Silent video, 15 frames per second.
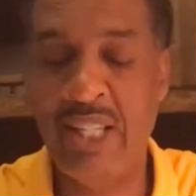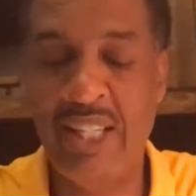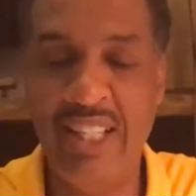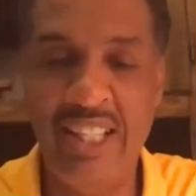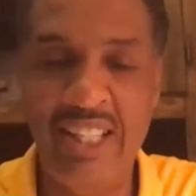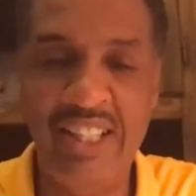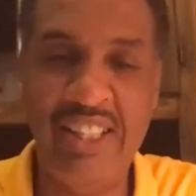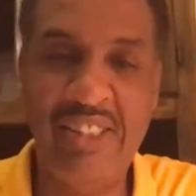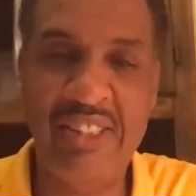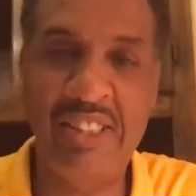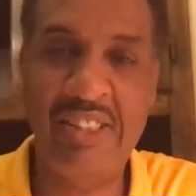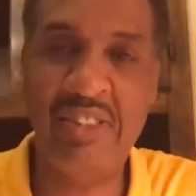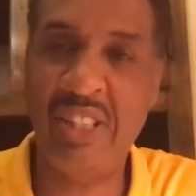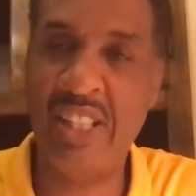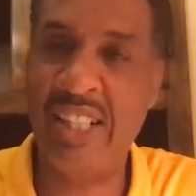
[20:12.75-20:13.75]
it's,
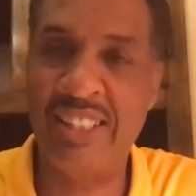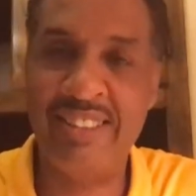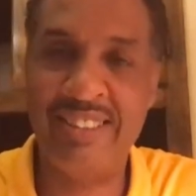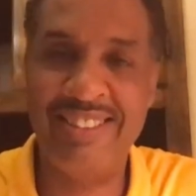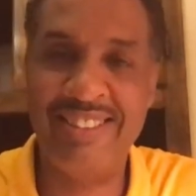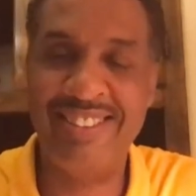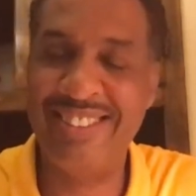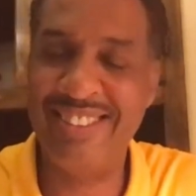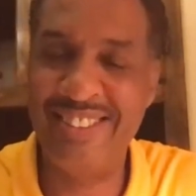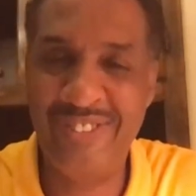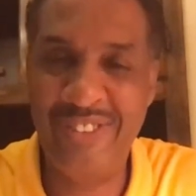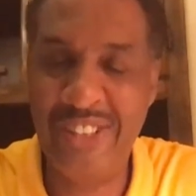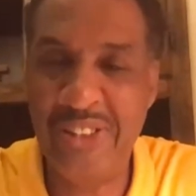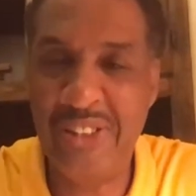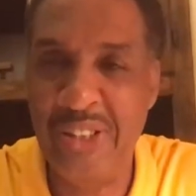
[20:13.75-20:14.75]
it's like
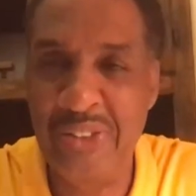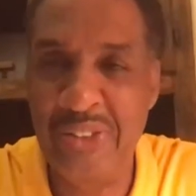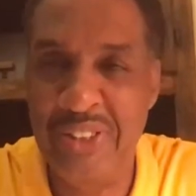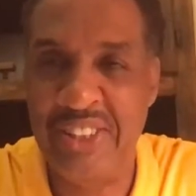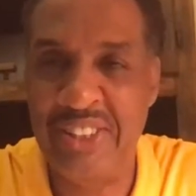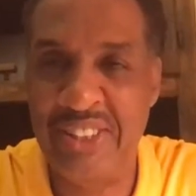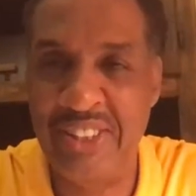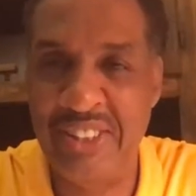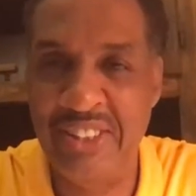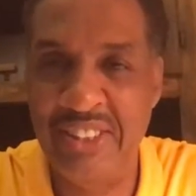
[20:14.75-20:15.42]
what are you doing